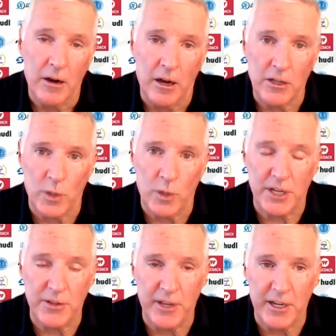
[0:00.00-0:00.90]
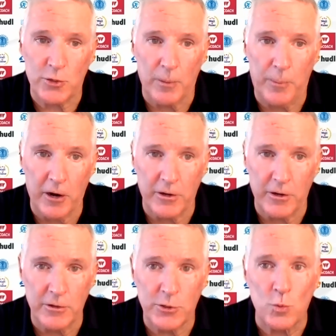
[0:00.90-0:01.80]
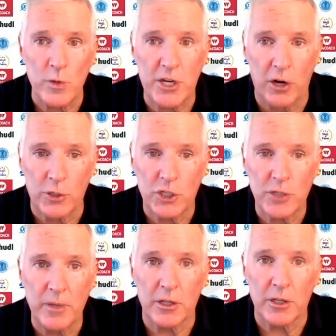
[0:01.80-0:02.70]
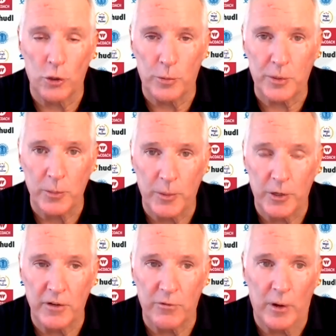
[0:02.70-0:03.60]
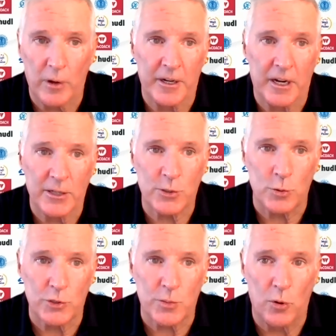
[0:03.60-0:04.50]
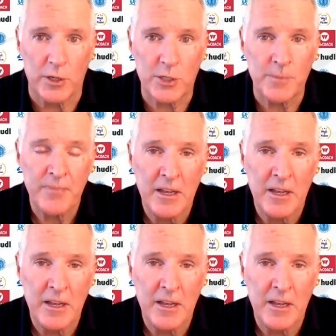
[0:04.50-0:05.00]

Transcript: Also, want to say thanks to our partners, We Coach, and the global community of women in high school sports.